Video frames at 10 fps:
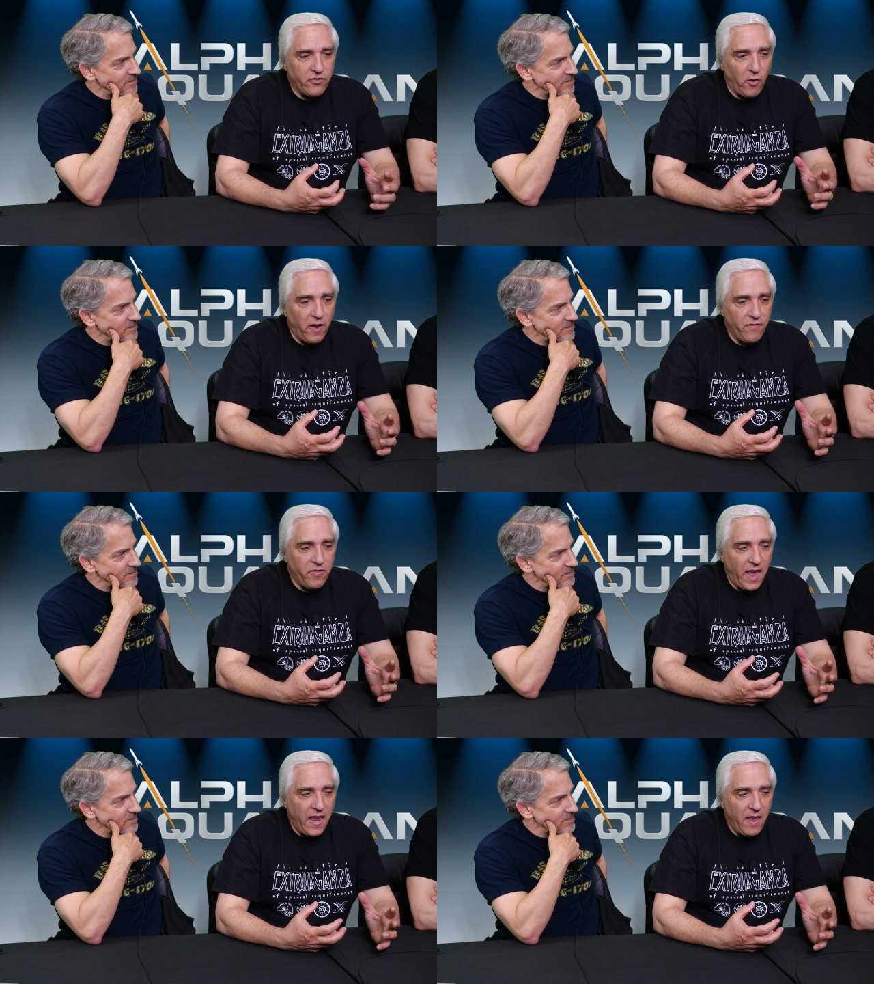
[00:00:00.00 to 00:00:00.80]
Speaker 1: So
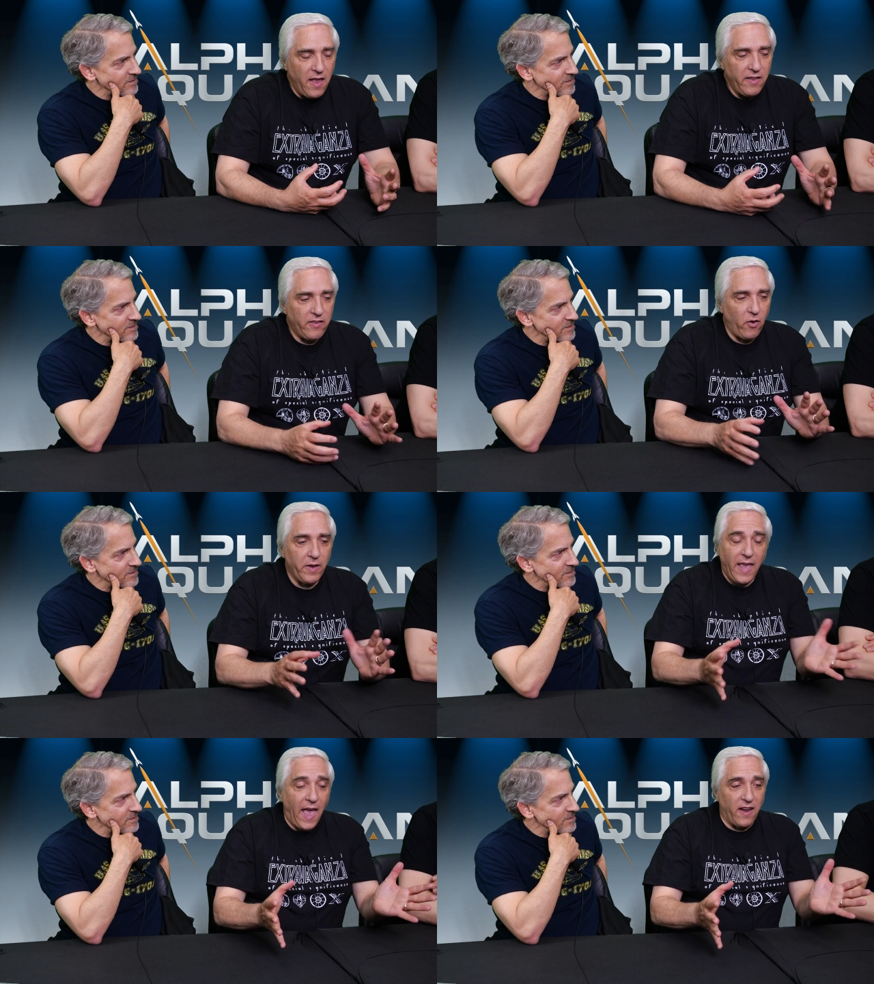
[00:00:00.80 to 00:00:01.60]
if they, so
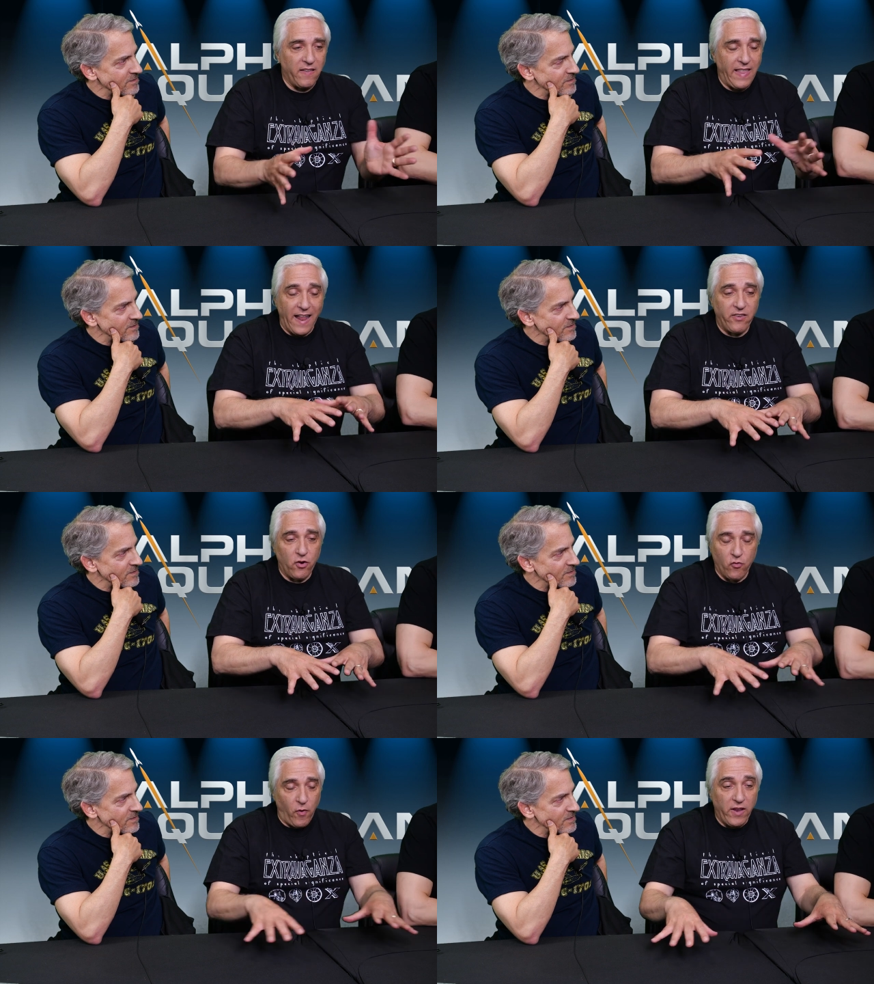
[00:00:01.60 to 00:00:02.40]
again, that's a
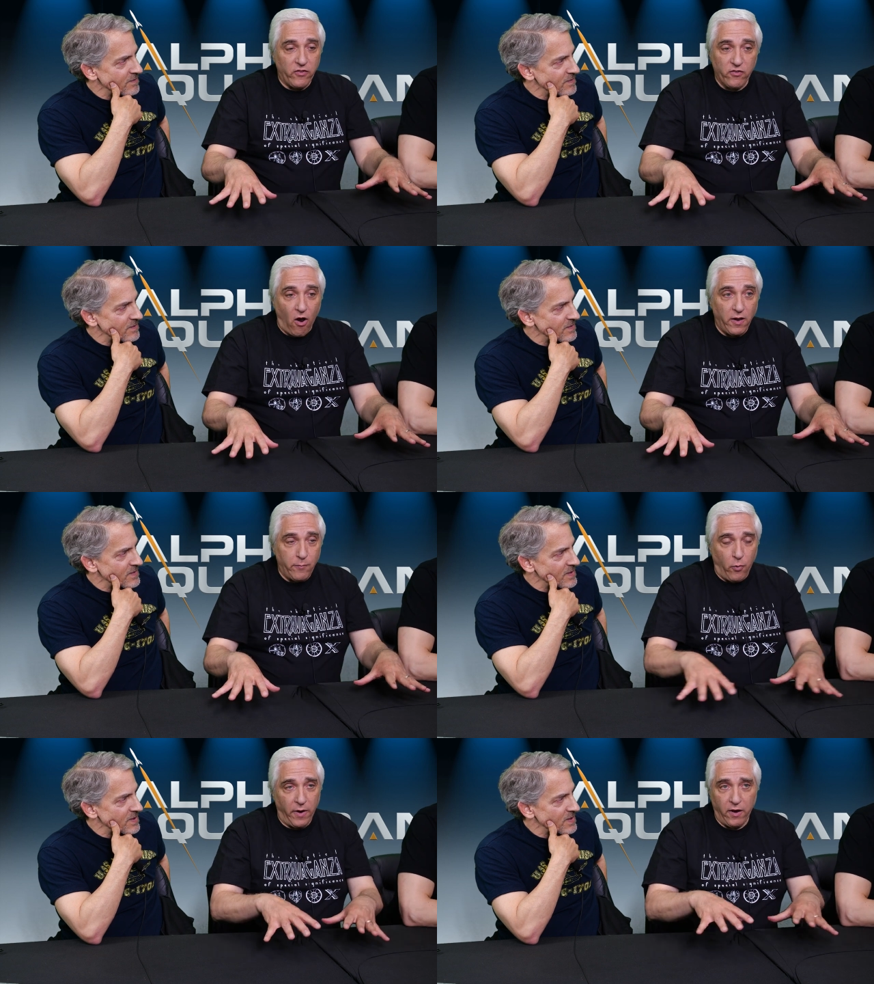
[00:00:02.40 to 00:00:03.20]
great starting
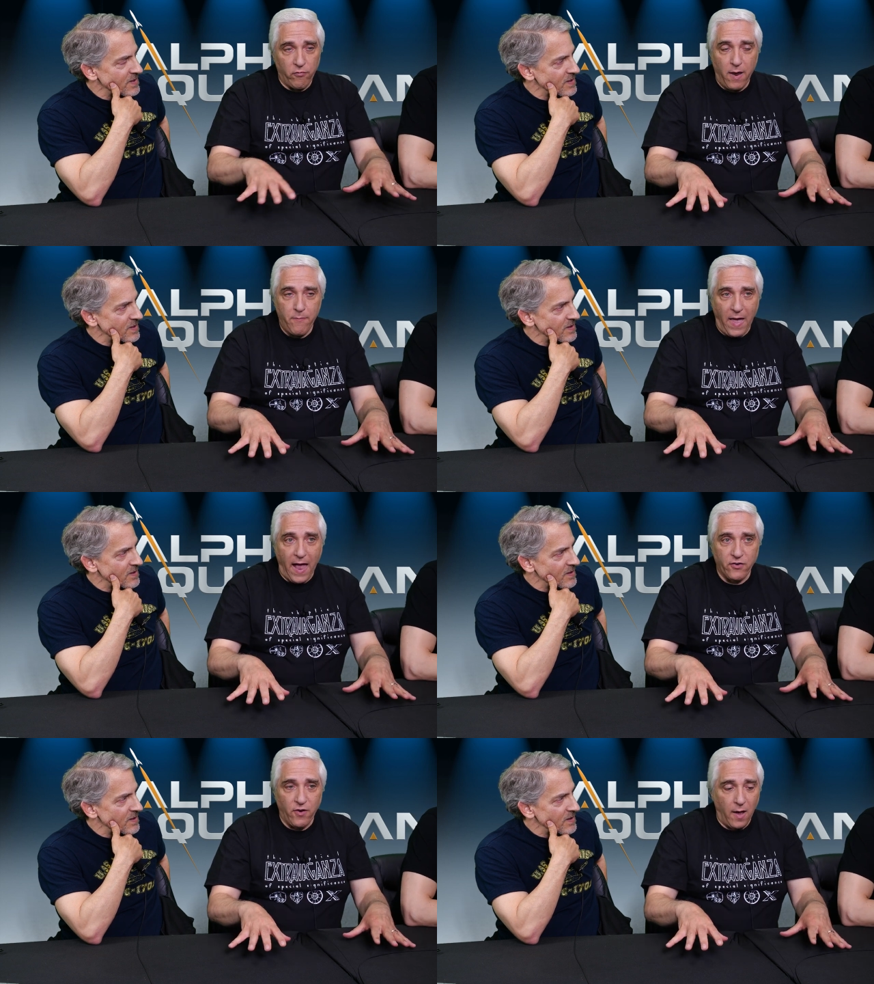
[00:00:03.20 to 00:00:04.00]
point, great
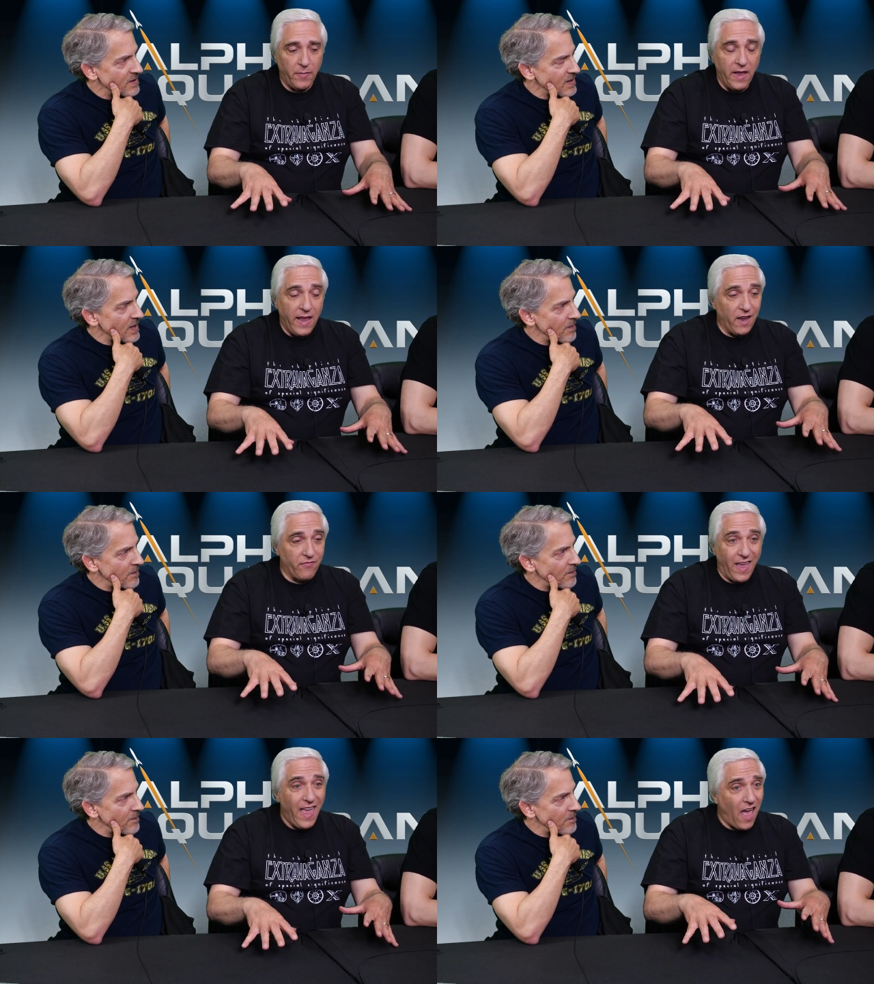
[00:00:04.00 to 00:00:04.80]
backdrop. Yeah.
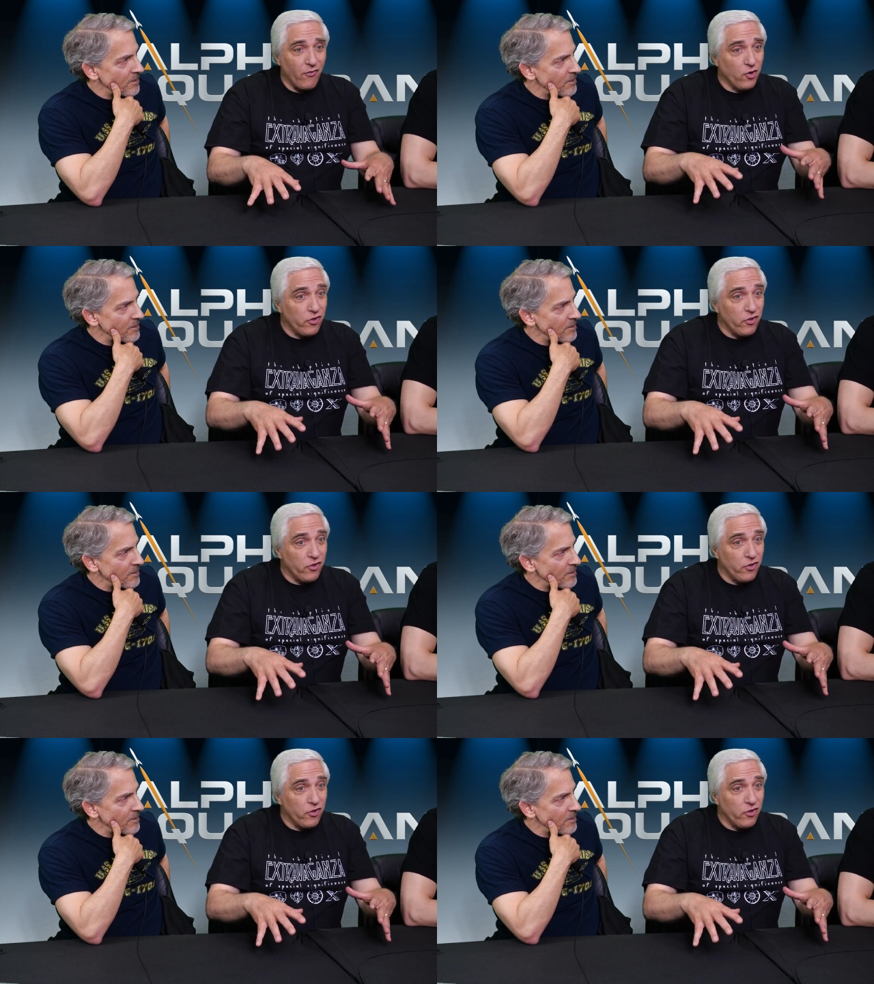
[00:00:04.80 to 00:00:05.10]
If they have good